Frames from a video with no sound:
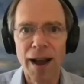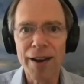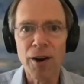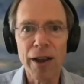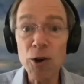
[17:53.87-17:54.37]

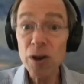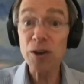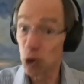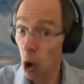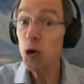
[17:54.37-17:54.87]
You know, you don't
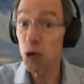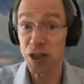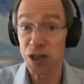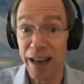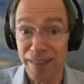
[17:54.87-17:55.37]
know you're
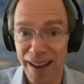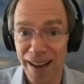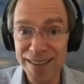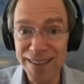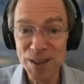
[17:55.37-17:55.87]
saying
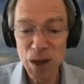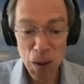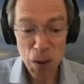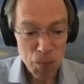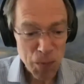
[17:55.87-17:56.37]
that
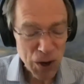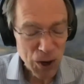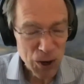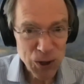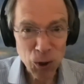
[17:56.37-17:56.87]

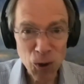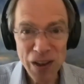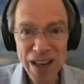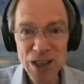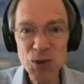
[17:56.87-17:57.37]
because you don't know
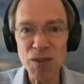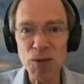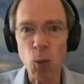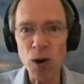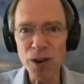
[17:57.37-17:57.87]
the history of
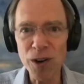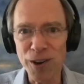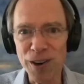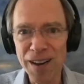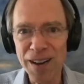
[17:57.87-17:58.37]
the
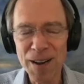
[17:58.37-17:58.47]
word.